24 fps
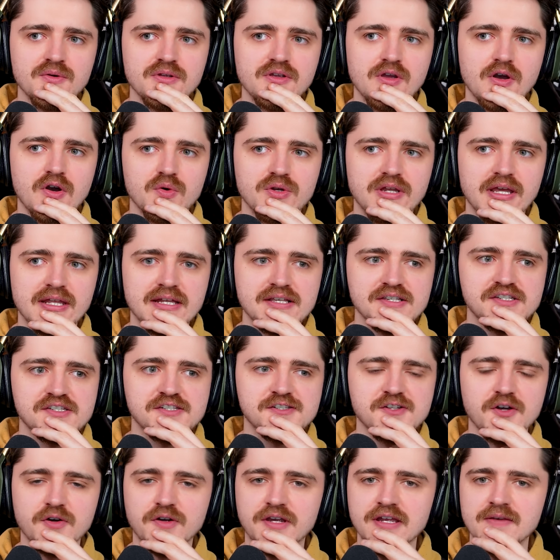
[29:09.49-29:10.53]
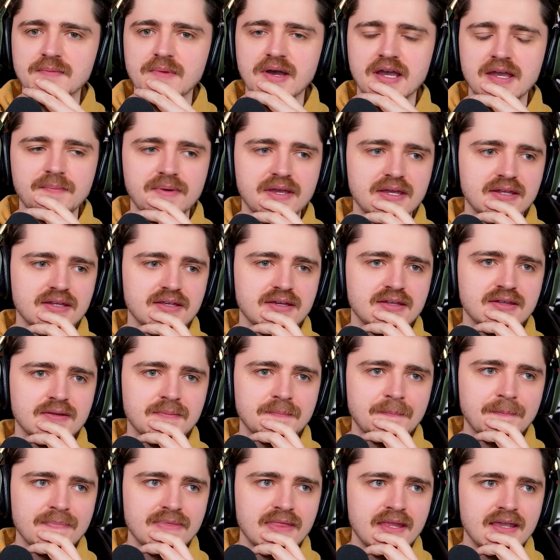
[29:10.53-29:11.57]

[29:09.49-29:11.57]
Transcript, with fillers: you hold any stock in my opinion,